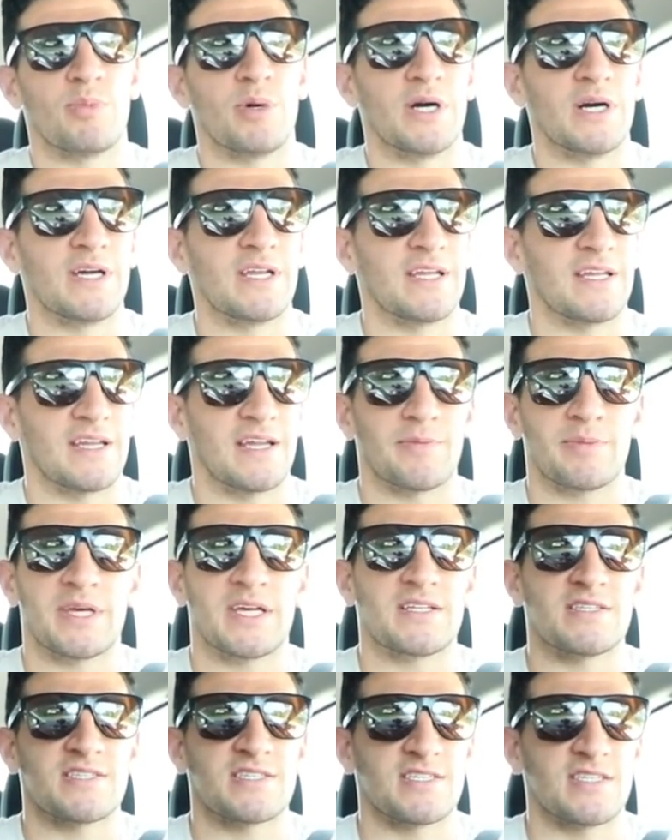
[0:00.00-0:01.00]
but it ended up
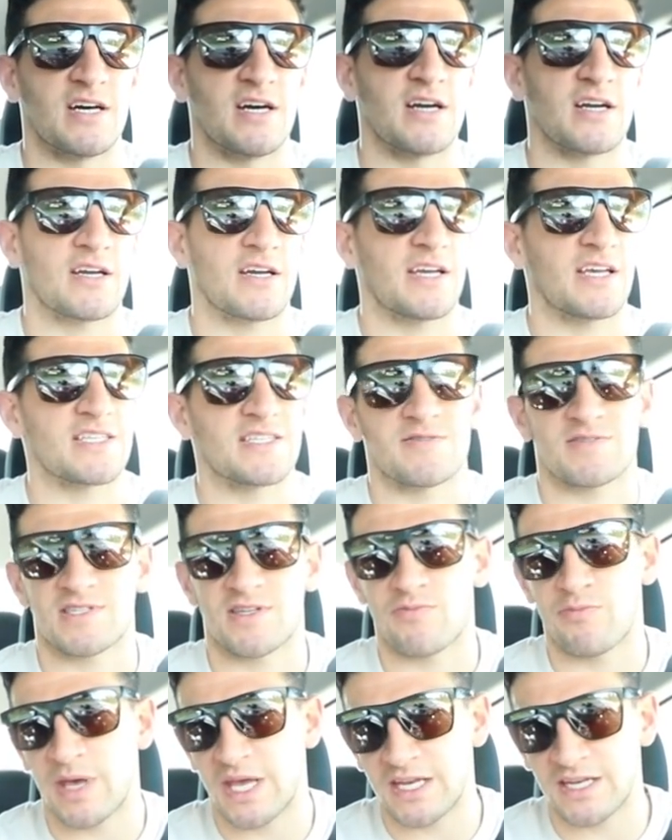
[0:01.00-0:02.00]
getting stuck. I guess there was
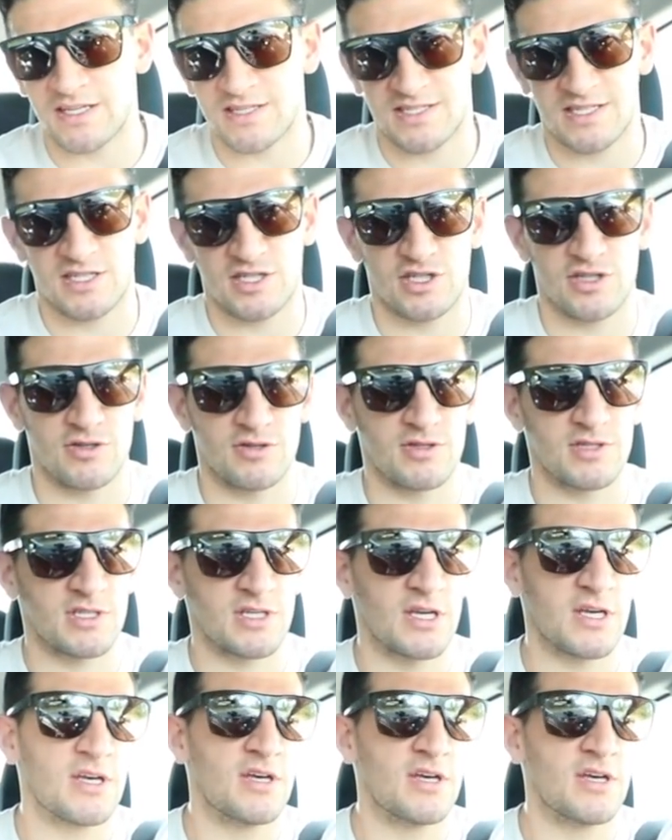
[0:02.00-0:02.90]
some maintenance issues.